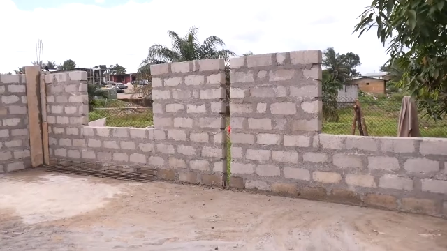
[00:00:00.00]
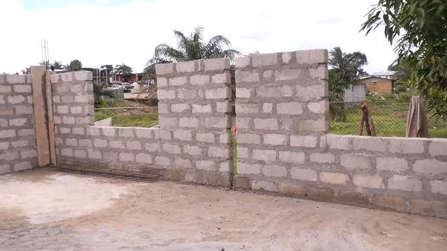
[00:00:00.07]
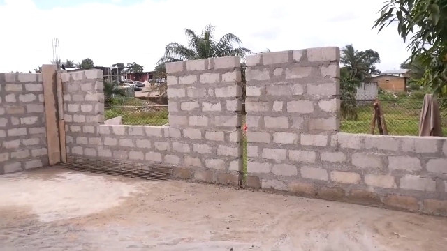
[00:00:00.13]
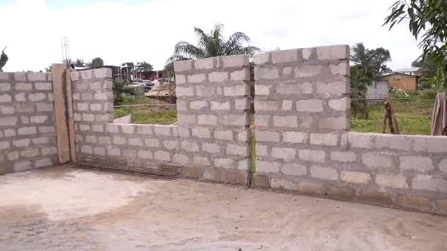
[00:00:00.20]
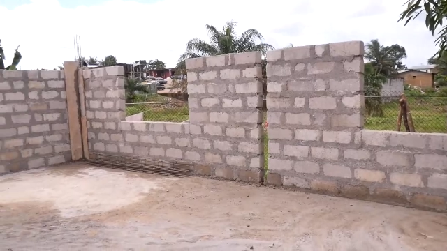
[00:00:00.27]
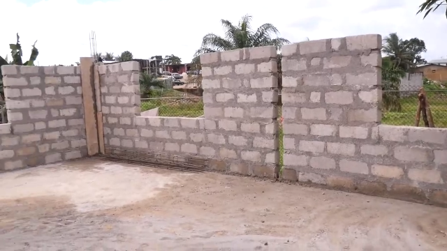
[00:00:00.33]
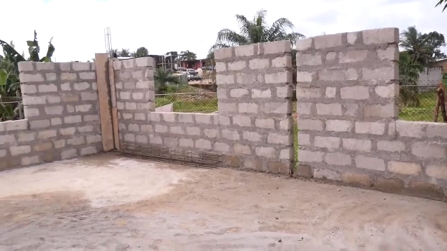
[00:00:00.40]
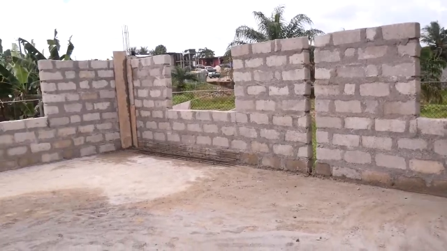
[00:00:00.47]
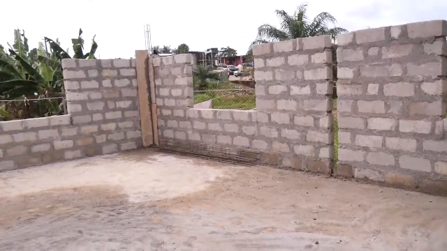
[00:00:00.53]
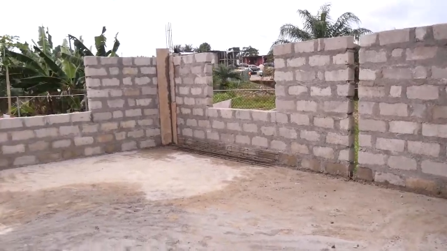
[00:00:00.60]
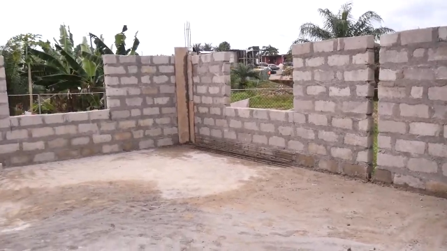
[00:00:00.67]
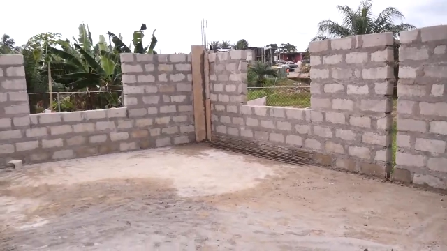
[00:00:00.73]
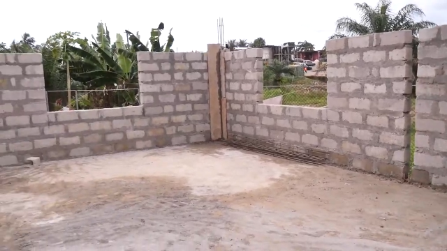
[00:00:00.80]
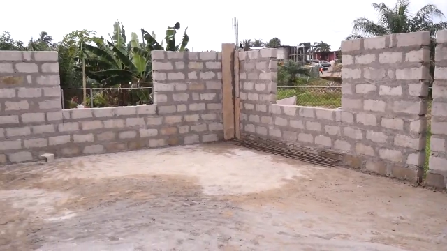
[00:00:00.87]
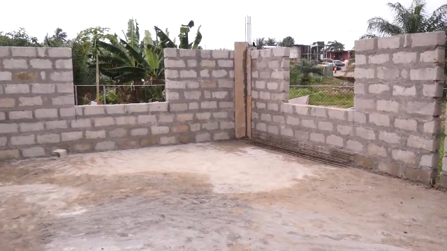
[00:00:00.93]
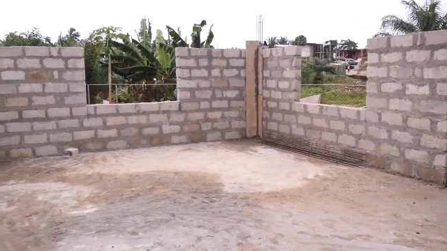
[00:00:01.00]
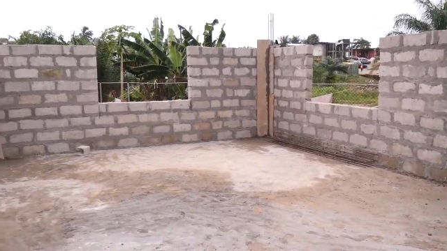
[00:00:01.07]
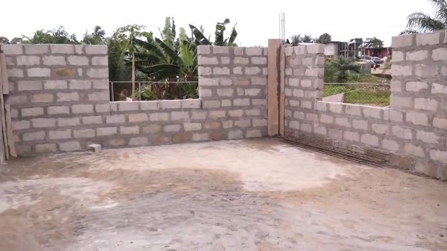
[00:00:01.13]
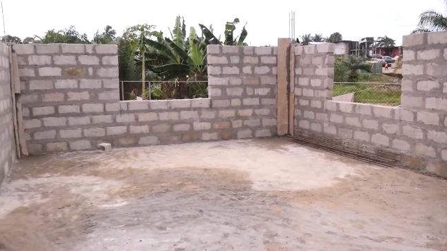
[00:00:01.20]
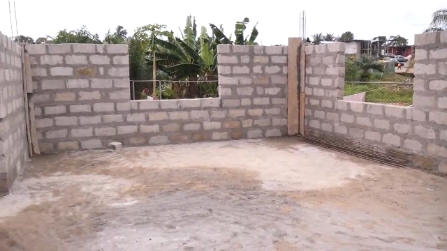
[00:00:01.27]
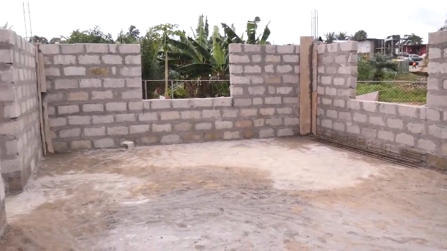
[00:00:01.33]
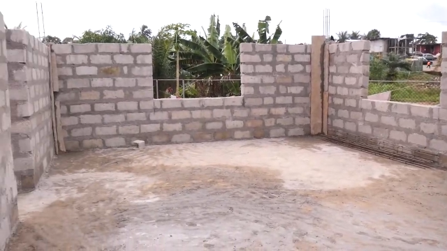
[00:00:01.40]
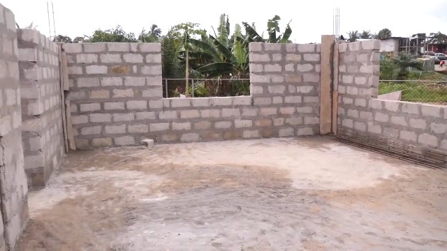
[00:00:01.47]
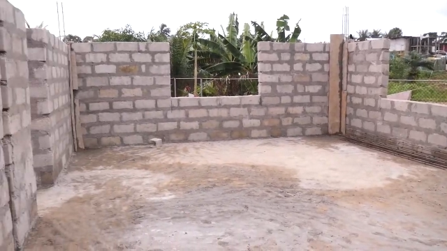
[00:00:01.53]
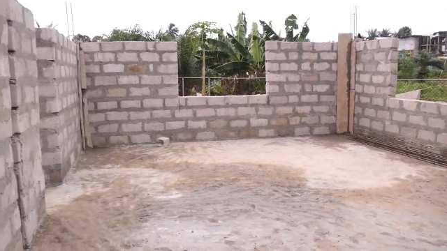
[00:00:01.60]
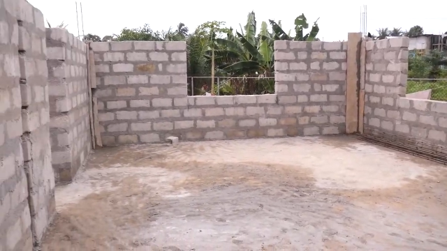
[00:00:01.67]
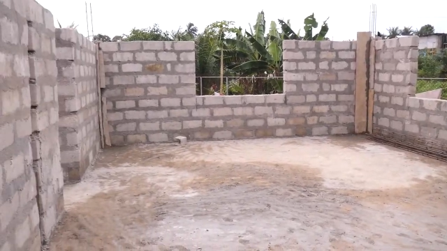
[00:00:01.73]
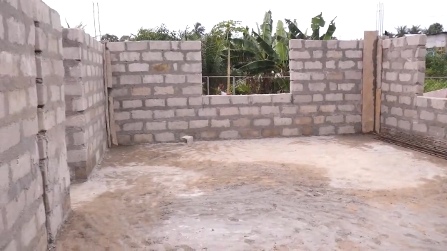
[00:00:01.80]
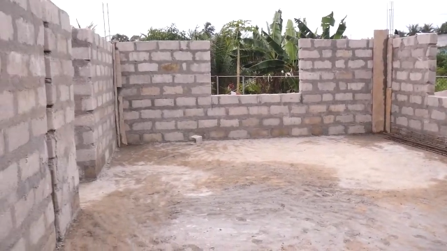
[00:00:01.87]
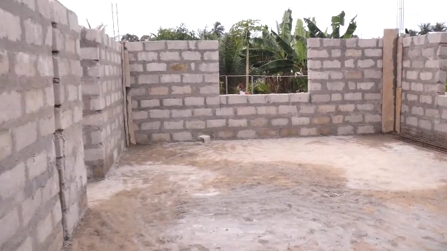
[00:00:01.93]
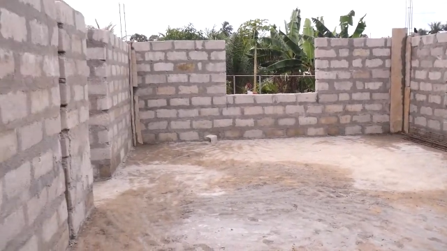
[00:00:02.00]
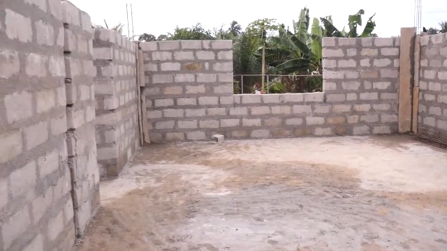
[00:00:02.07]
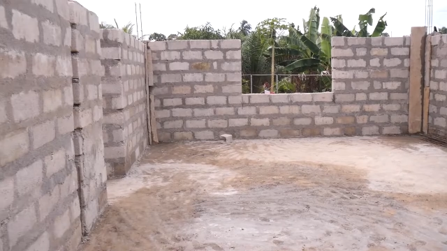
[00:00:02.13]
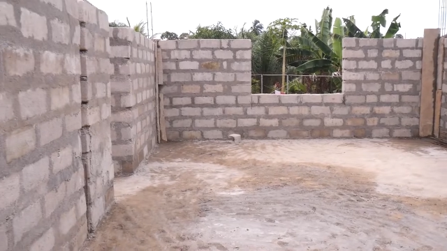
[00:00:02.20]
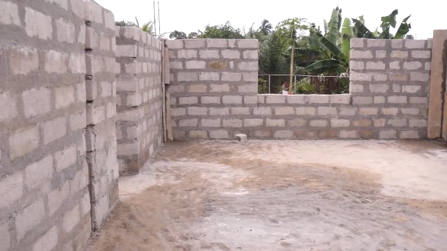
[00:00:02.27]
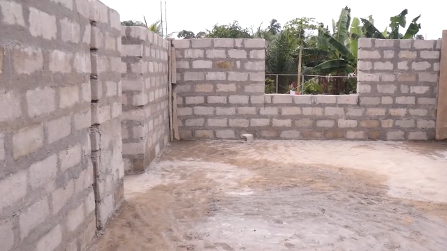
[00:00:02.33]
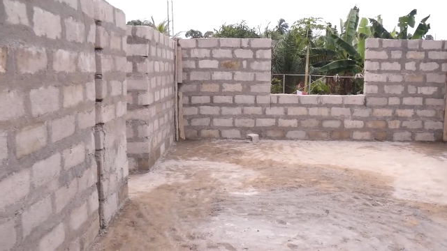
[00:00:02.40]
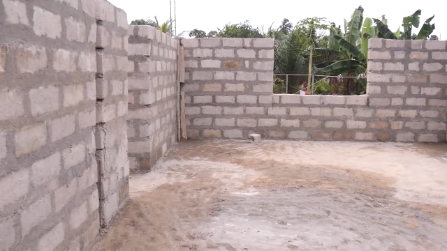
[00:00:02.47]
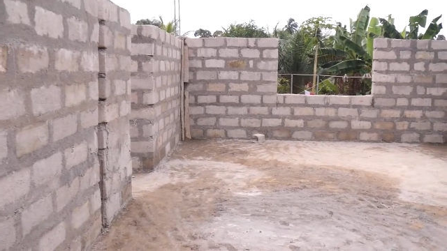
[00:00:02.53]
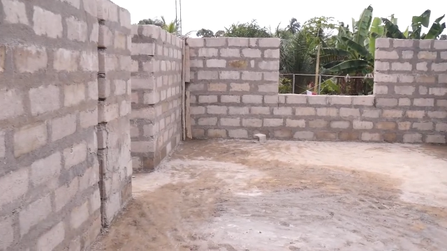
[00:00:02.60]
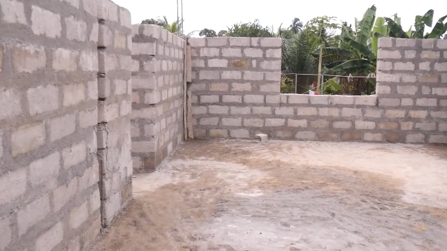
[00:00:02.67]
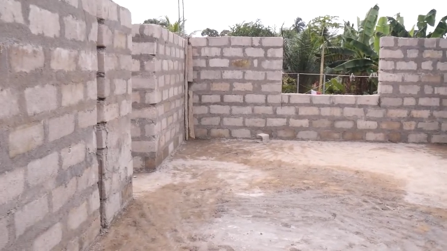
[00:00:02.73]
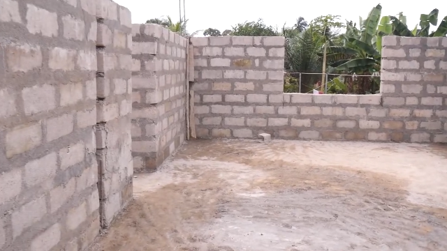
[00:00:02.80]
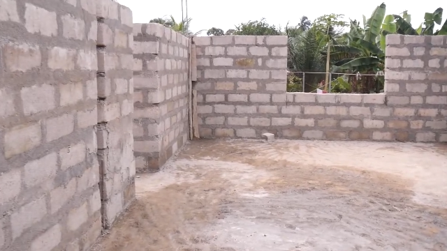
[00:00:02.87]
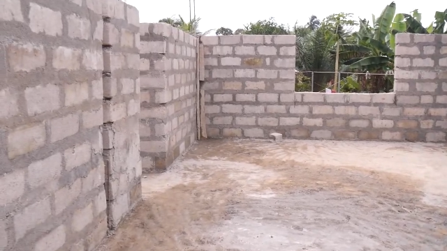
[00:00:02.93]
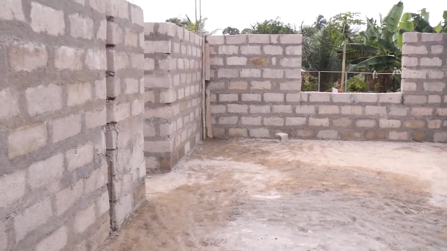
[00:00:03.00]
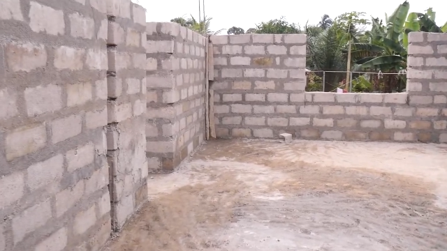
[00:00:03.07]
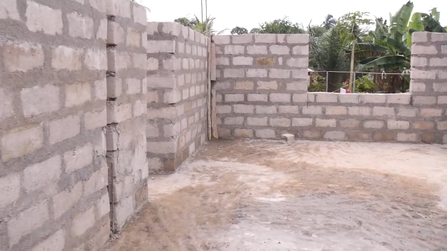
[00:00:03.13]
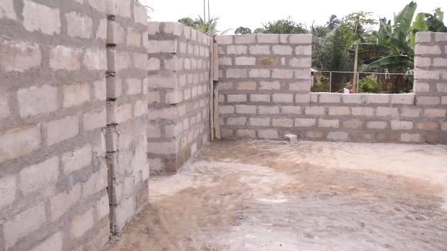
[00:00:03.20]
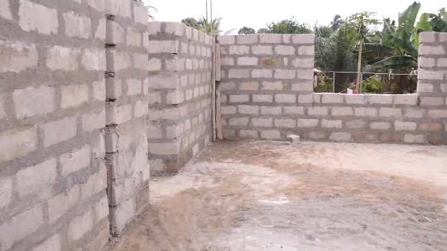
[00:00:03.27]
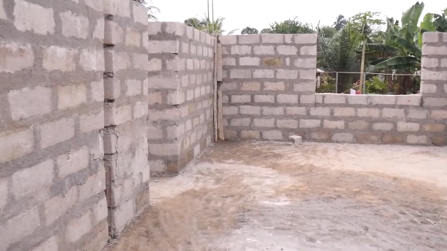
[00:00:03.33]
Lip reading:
Nobody's mouth can be seen.